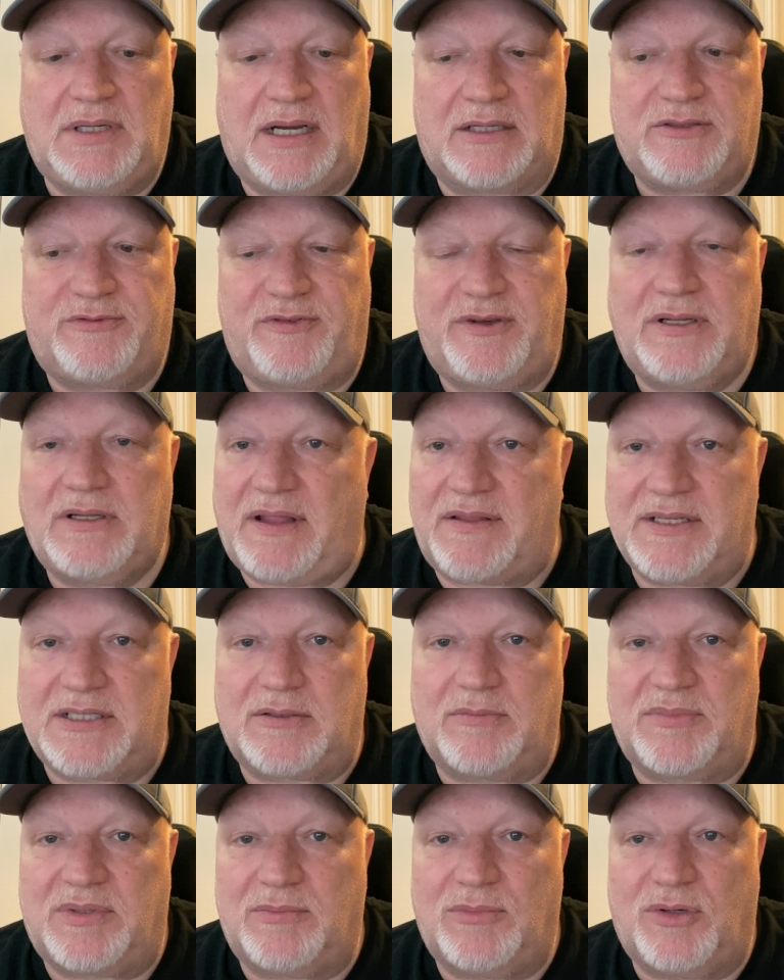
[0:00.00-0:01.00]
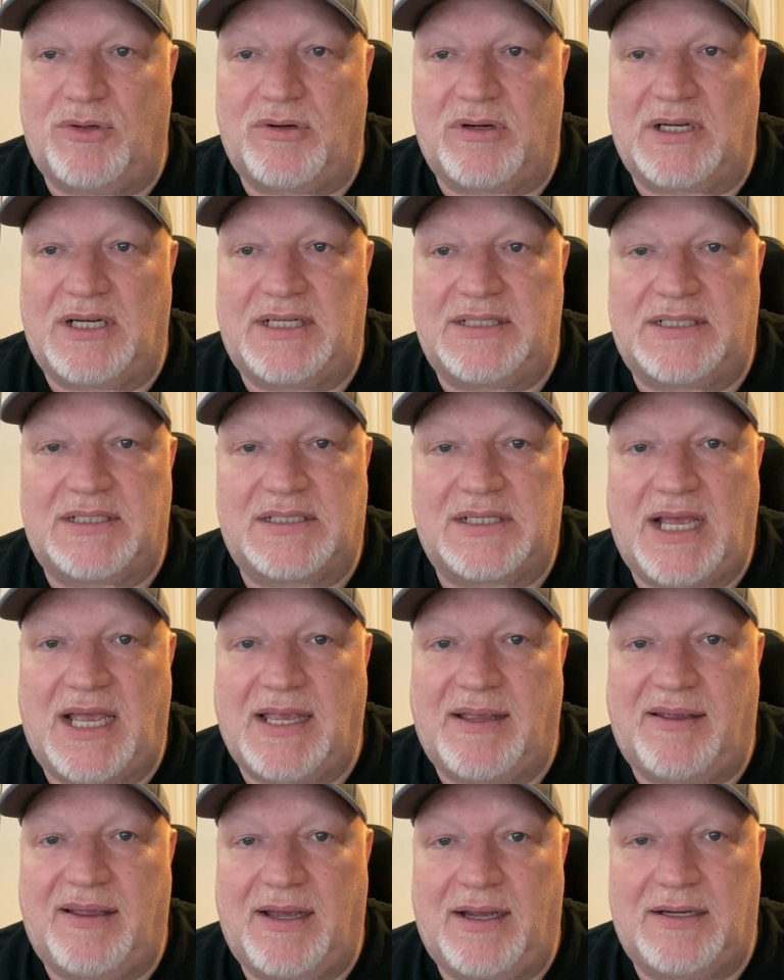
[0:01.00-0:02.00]
feel like there's something more I need to
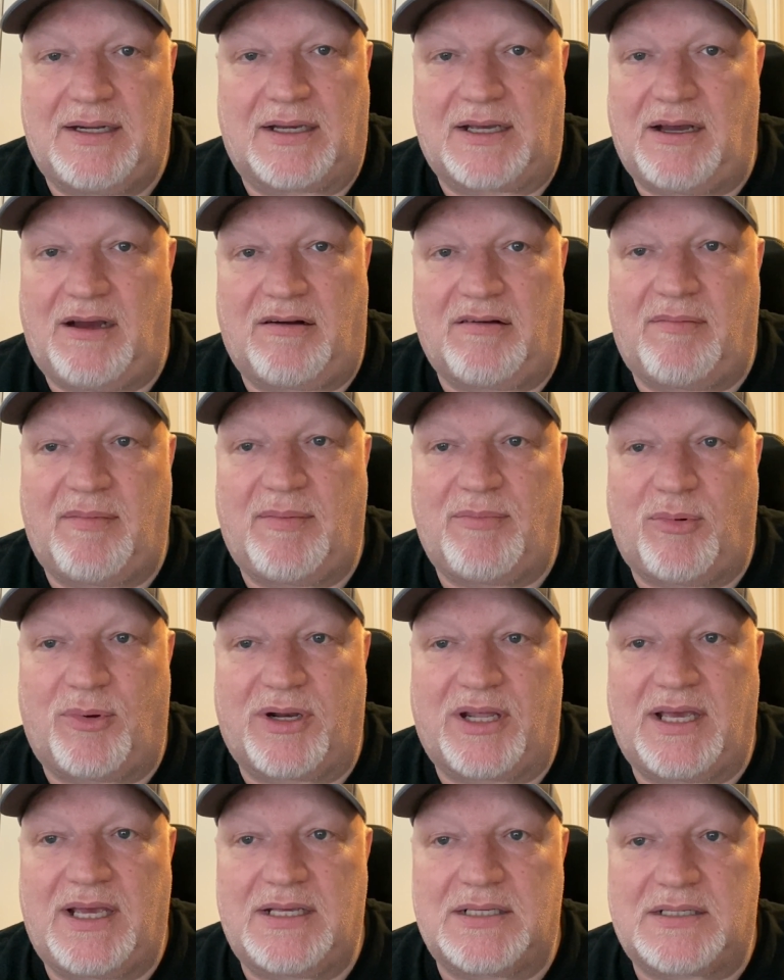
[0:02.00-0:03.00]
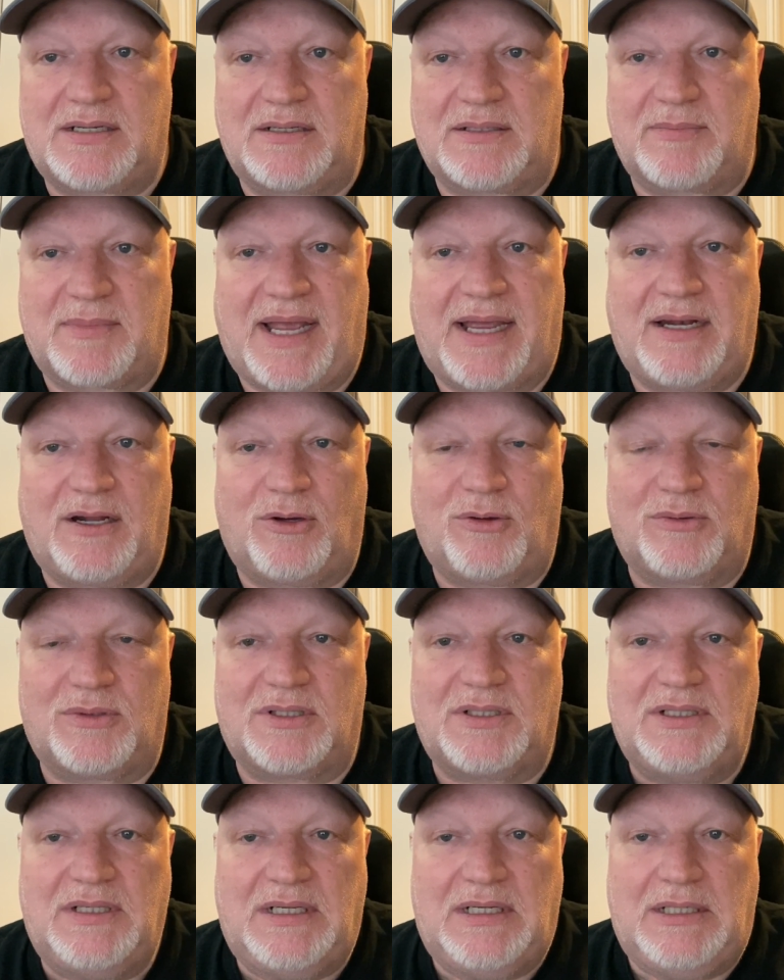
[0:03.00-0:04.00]
say, and I can't remember what it is because I'm getting old.
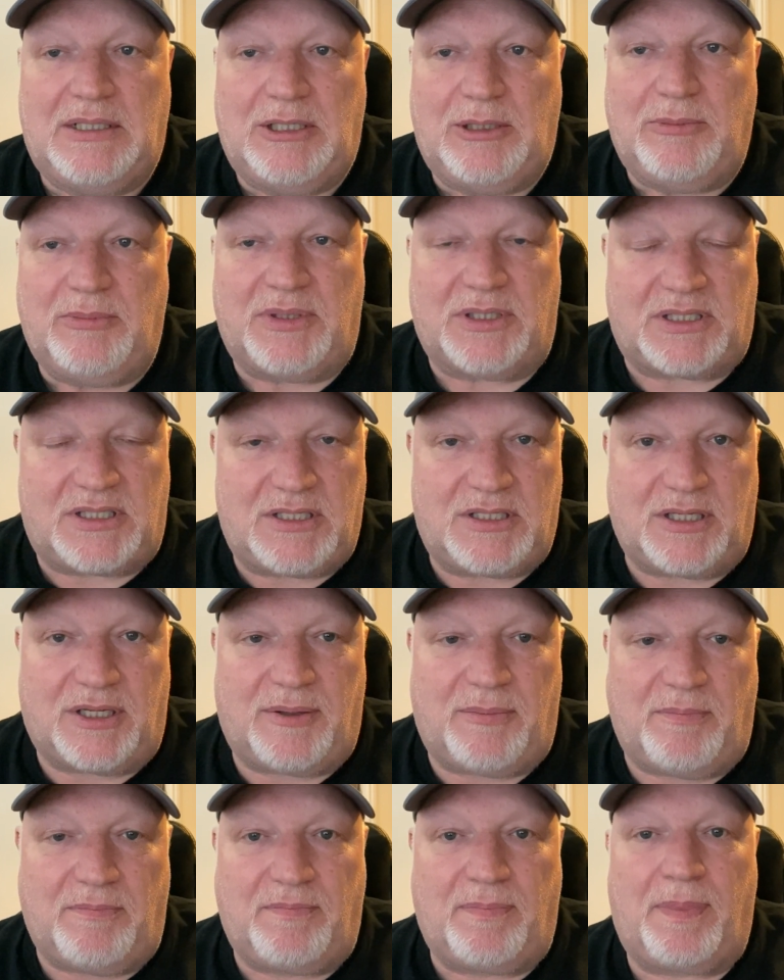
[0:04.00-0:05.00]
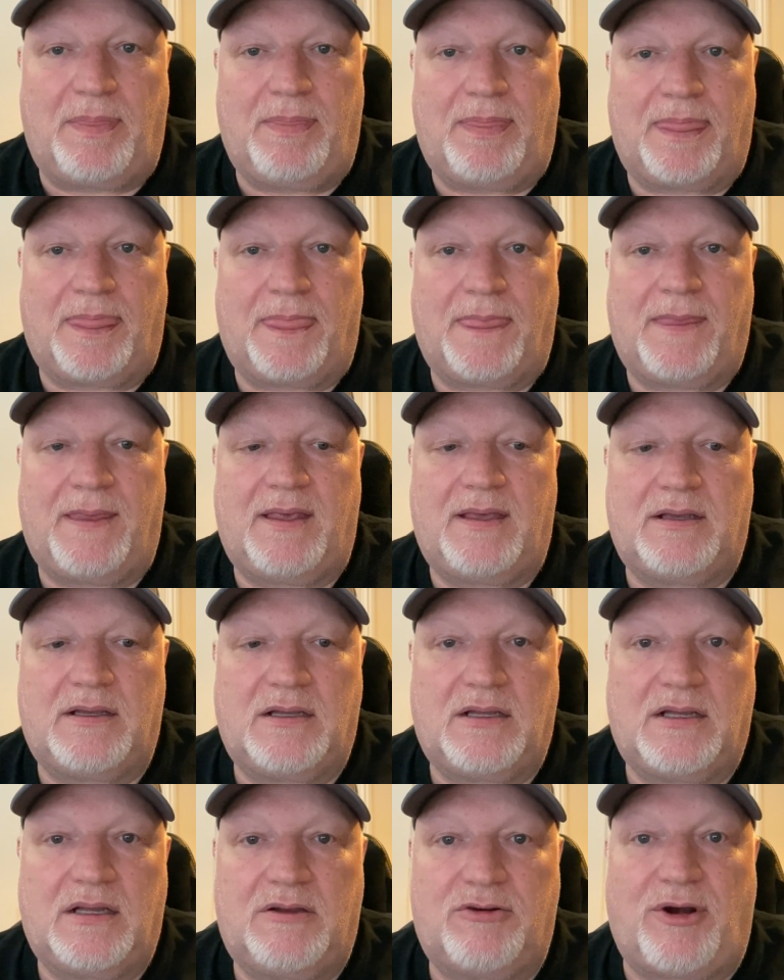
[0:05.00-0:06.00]
But
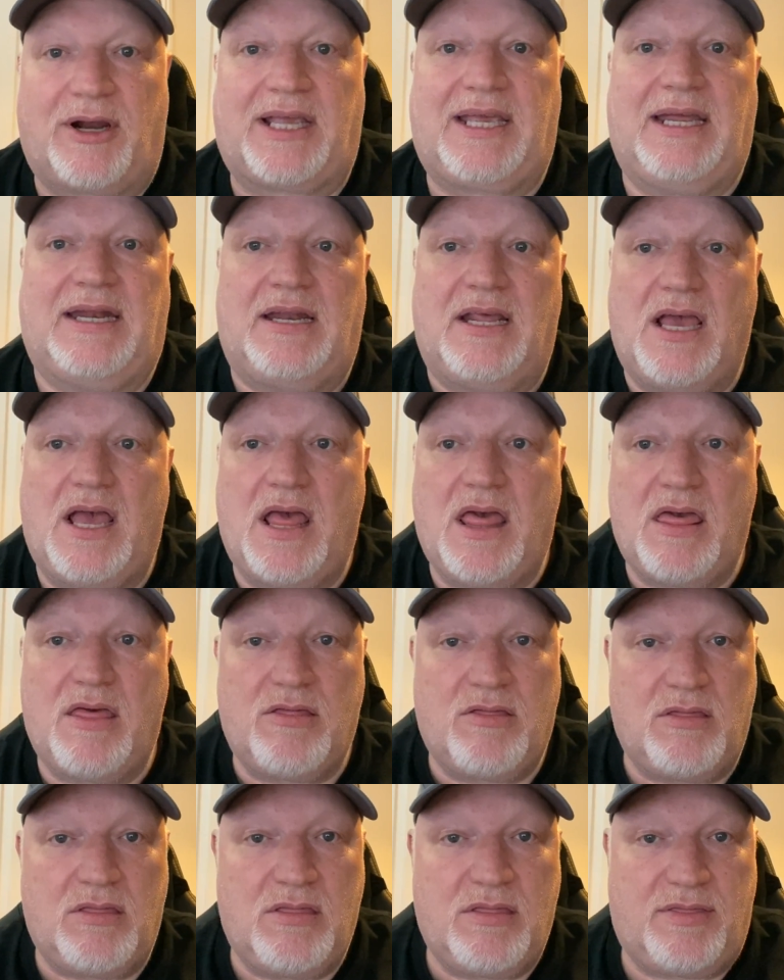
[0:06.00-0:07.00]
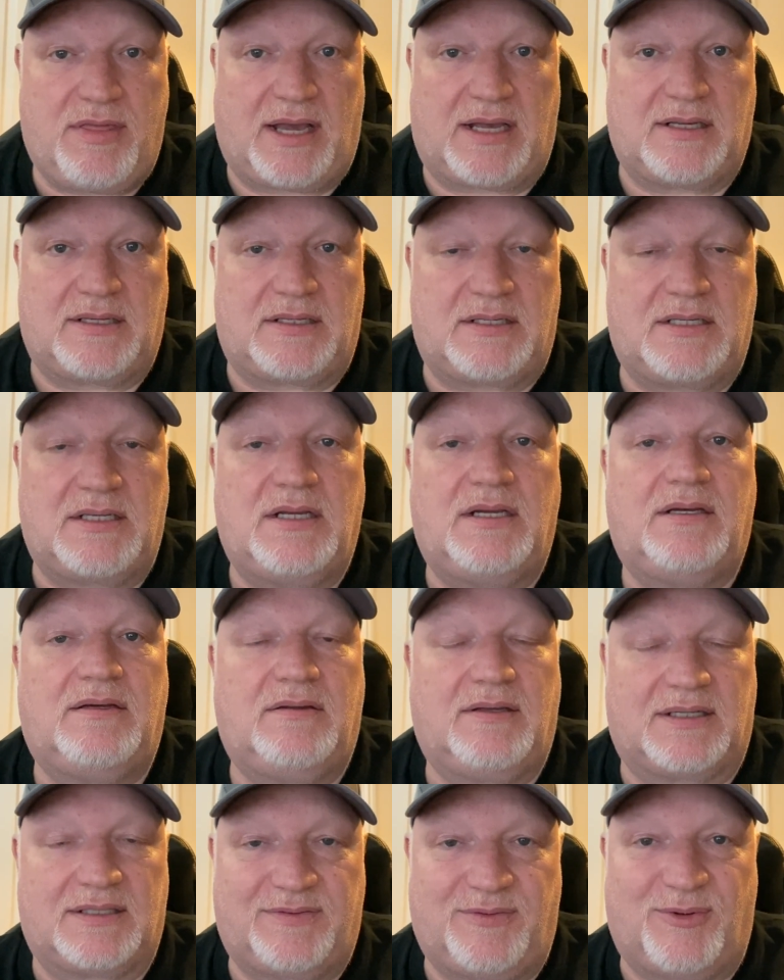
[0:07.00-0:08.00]
cracking. Thanks
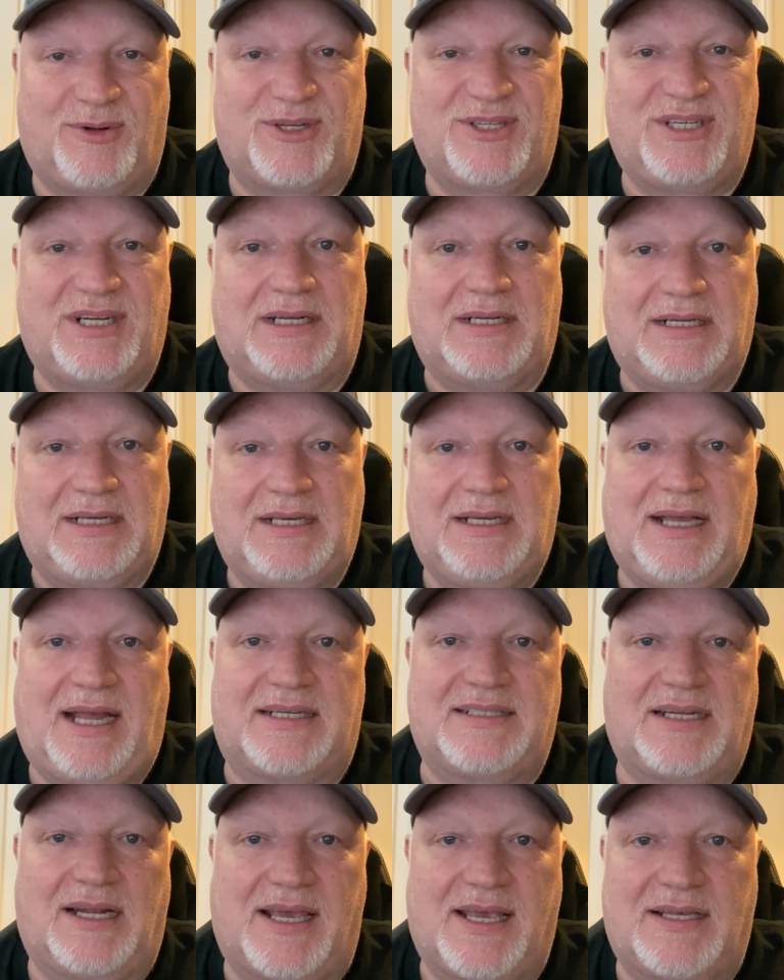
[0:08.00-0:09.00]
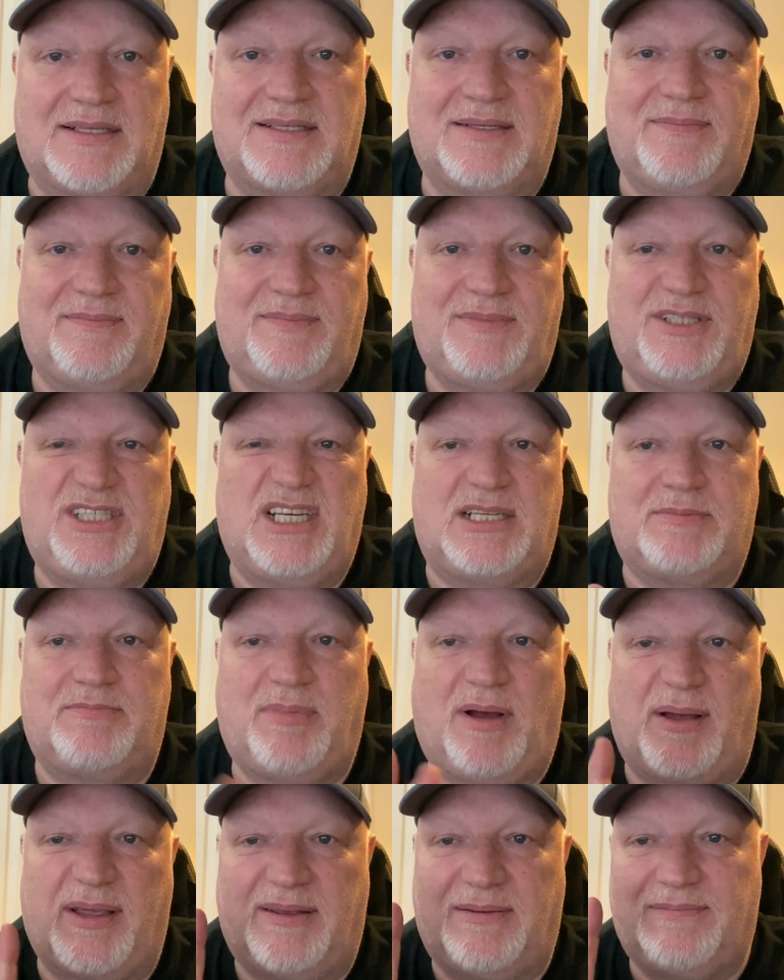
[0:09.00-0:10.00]
for watching. Catch you later. Cheers.
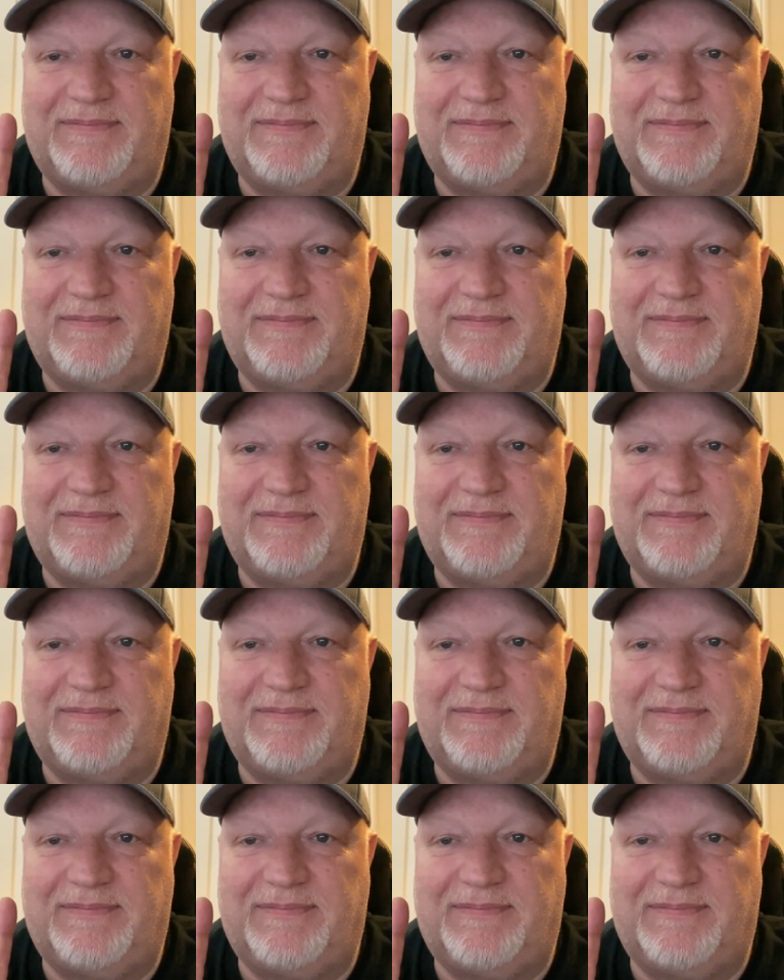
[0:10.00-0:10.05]
Bye.